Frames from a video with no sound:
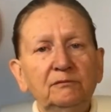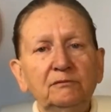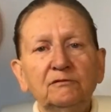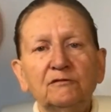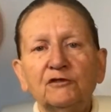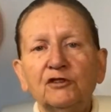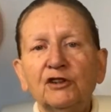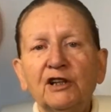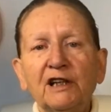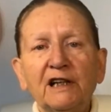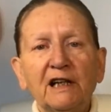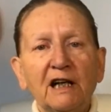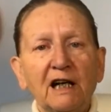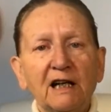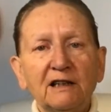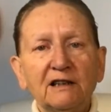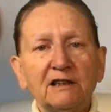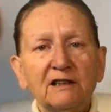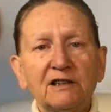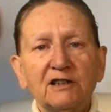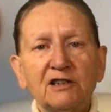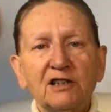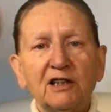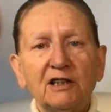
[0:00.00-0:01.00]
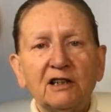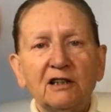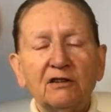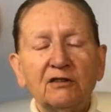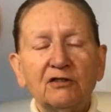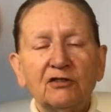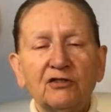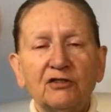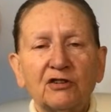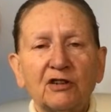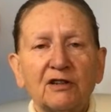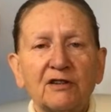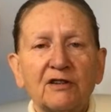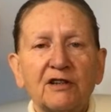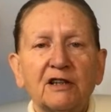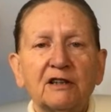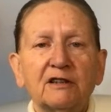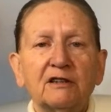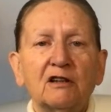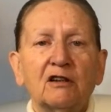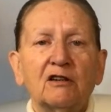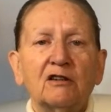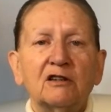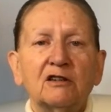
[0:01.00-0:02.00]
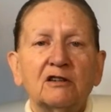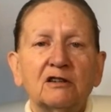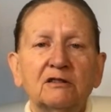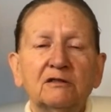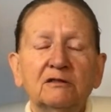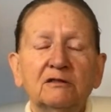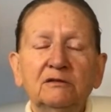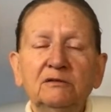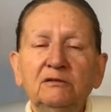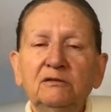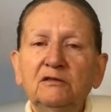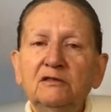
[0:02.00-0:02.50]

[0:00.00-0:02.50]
realities that are